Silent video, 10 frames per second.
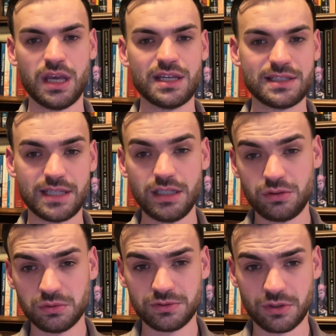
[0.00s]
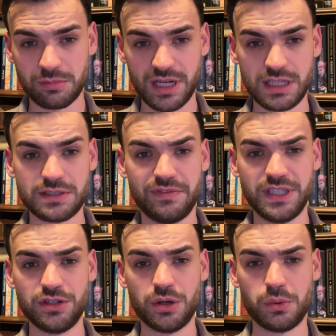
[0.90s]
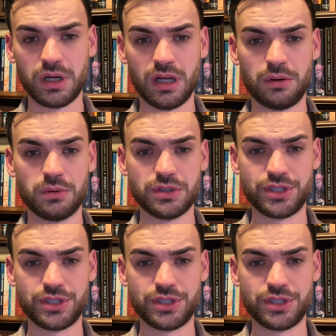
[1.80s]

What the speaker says: Stay tuned for my next video where I will